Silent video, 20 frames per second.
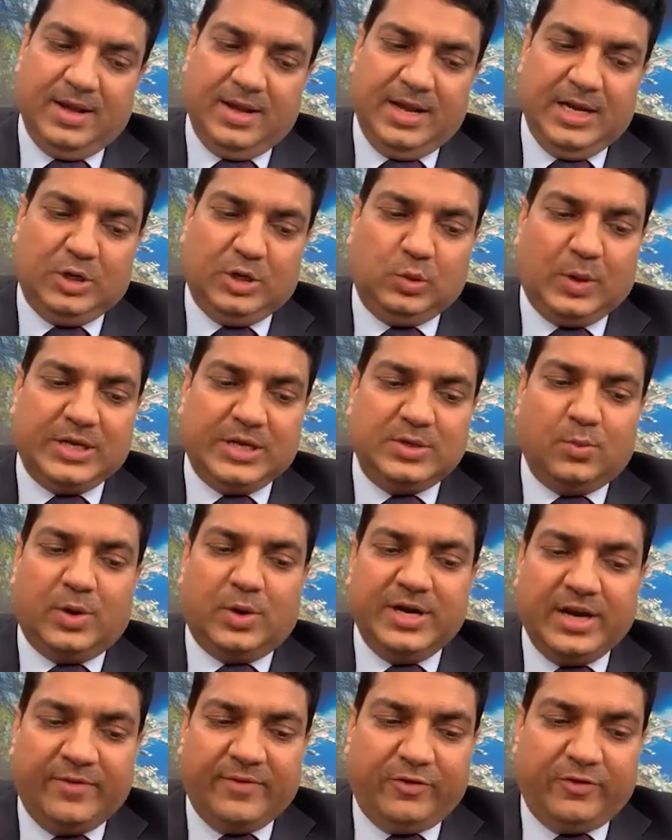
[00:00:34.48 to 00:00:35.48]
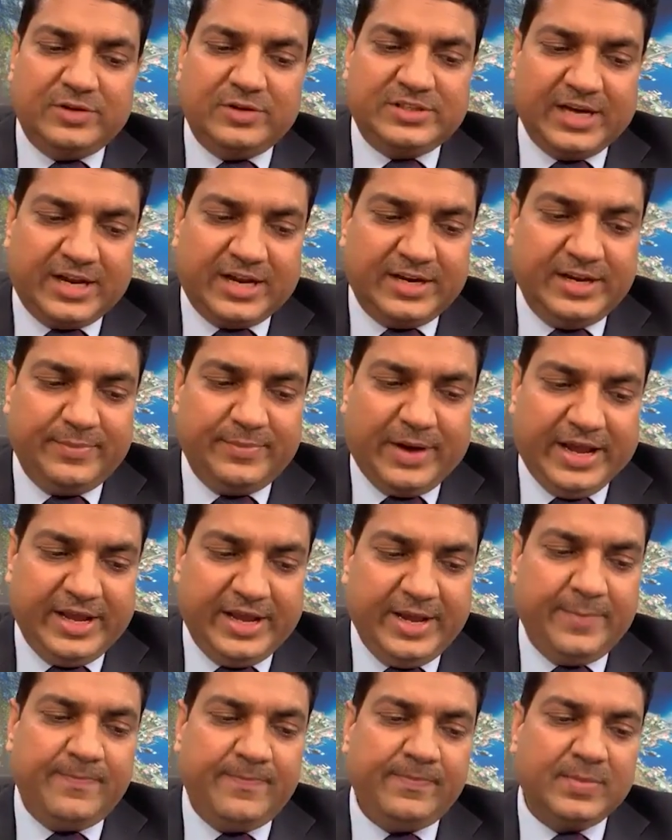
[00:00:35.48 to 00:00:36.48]
It was a wonderful journey by
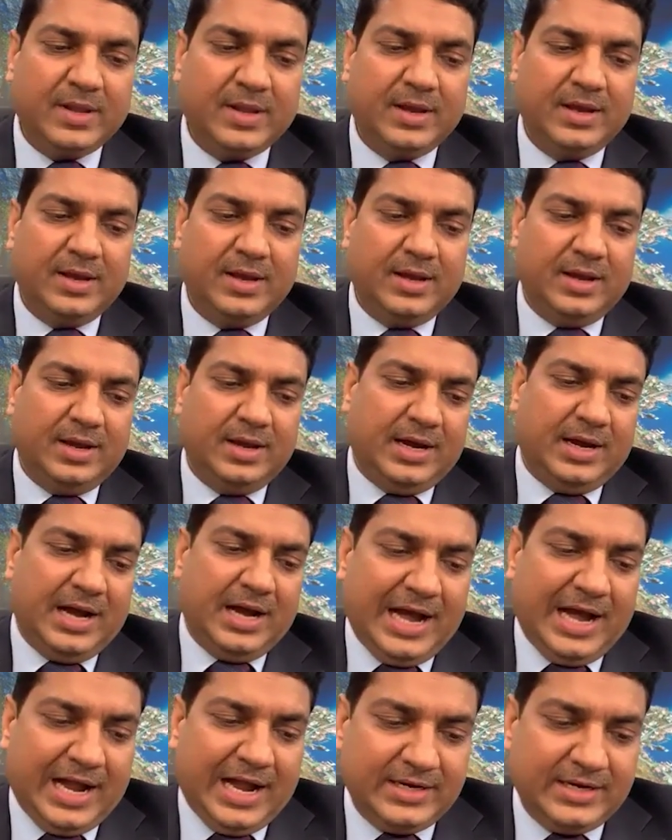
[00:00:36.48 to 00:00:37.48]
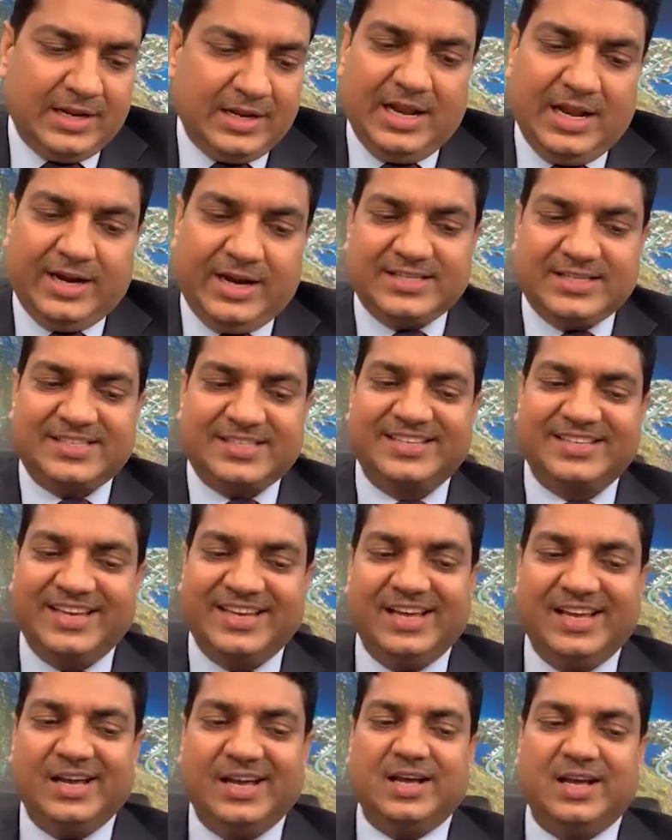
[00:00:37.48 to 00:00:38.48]
him. And let us
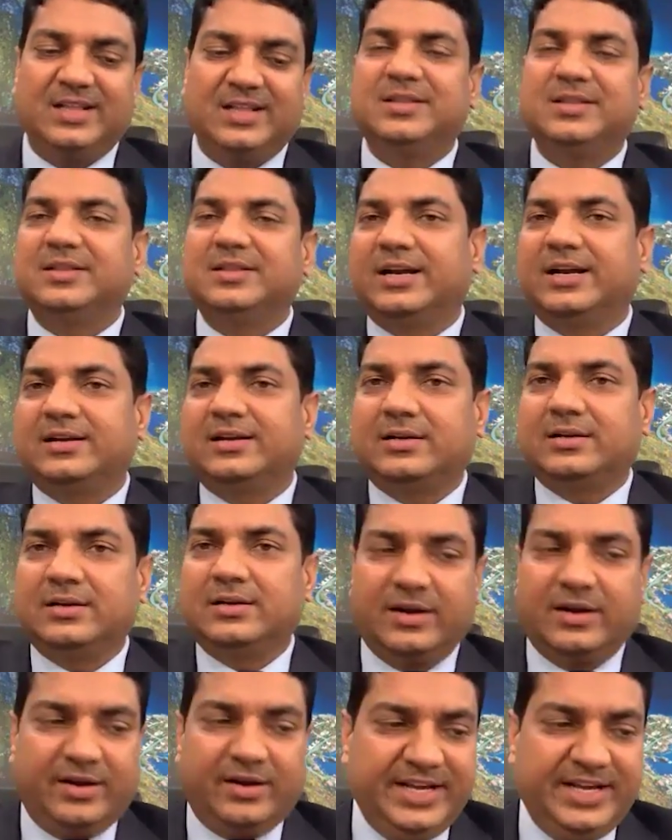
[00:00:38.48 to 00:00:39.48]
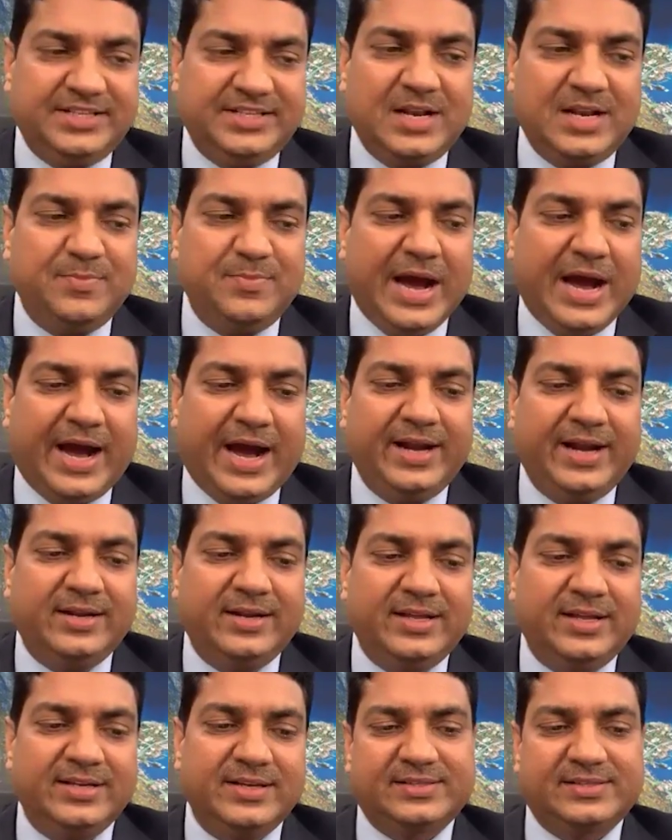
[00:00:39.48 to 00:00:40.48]
see the reason
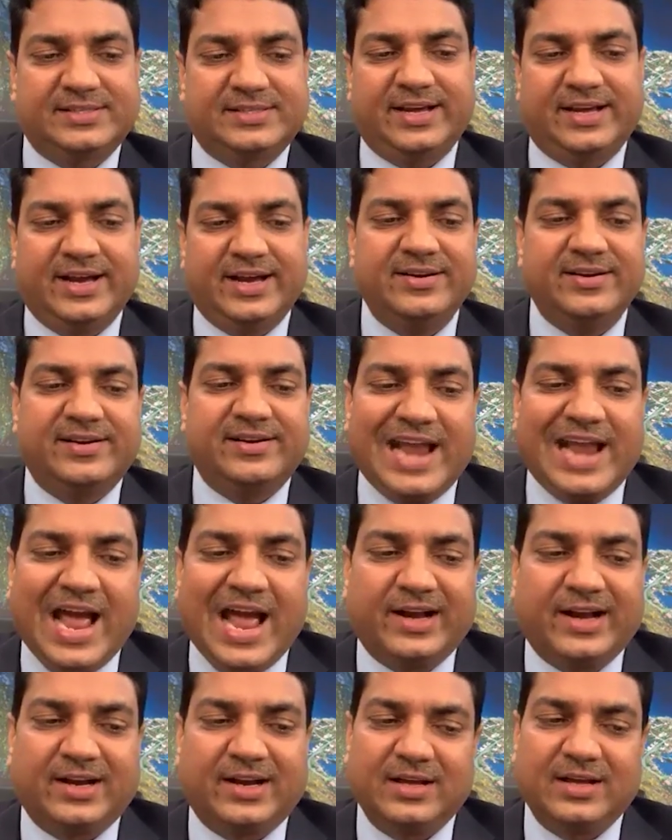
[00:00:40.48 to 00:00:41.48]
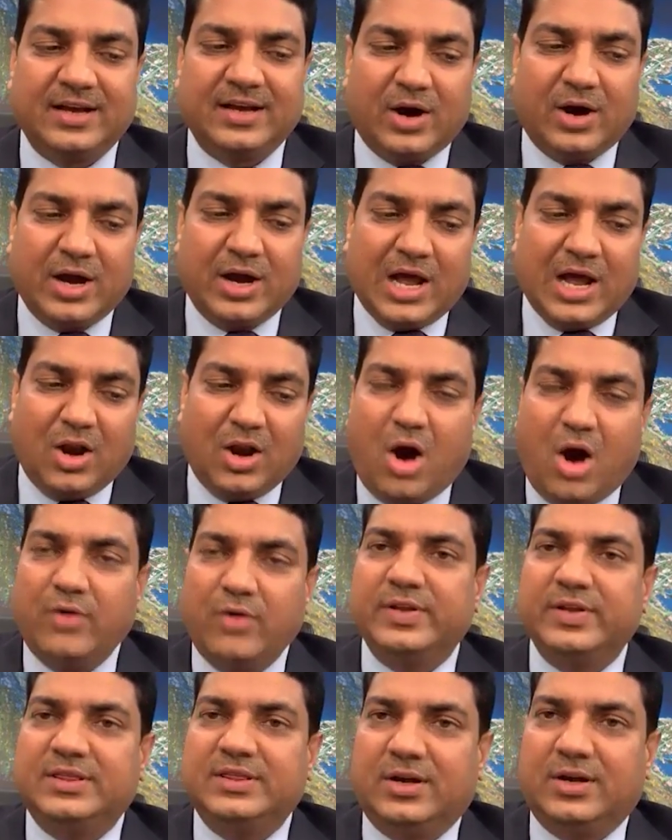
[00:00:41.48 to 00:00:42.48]
behind this second rank. Along
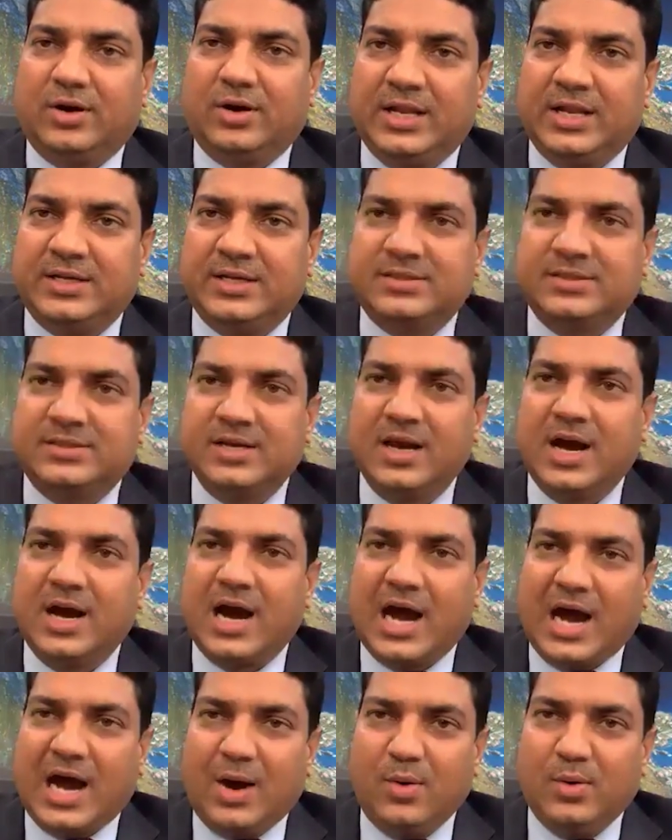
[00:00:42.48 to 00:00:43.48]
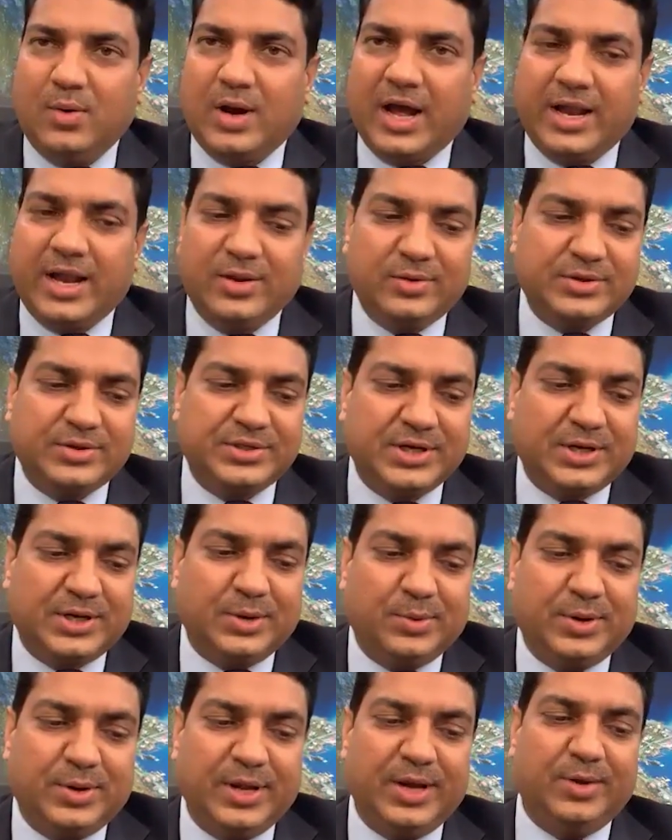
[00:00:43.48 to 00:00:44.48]
with the college, how can you
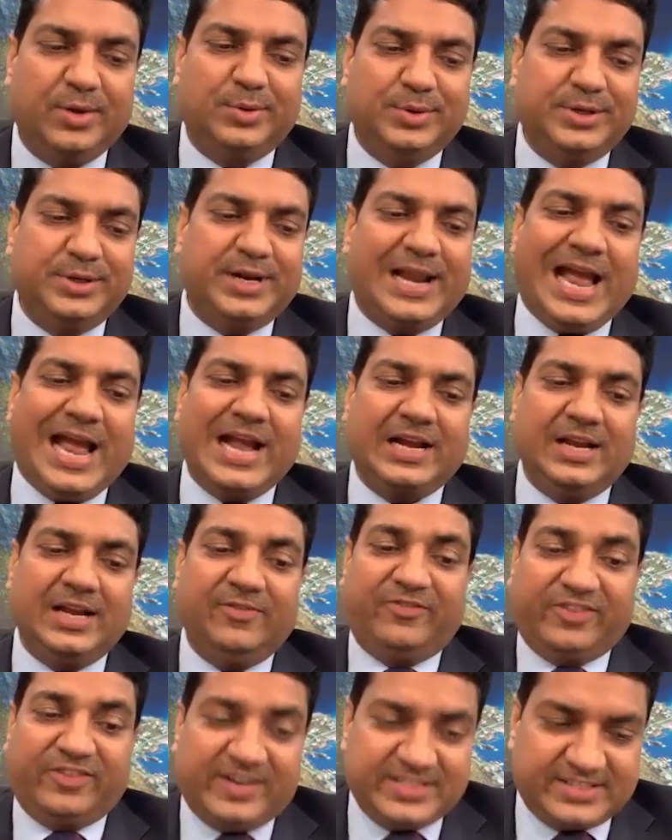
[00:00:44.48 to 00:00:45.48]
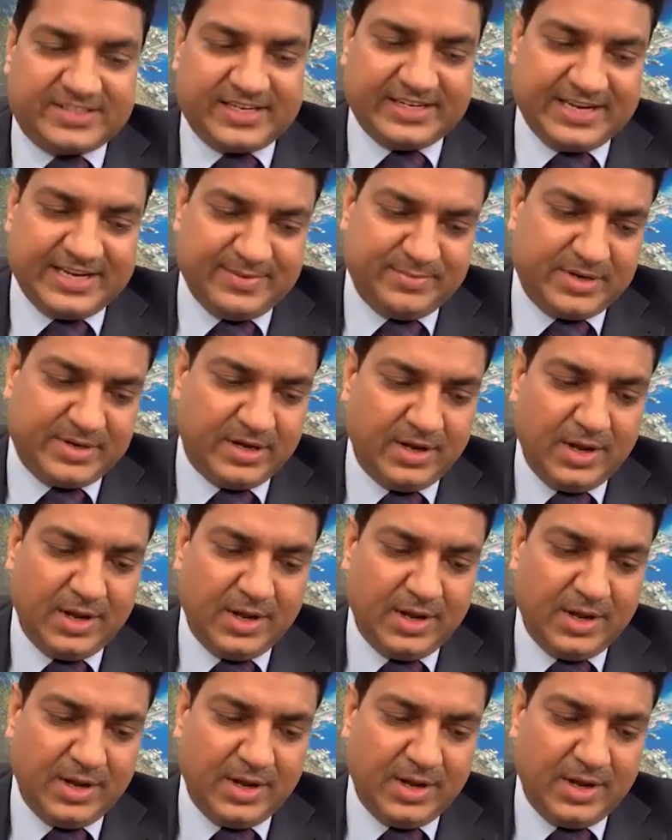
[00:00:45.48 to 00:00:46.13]
secure a good rank in first attempt?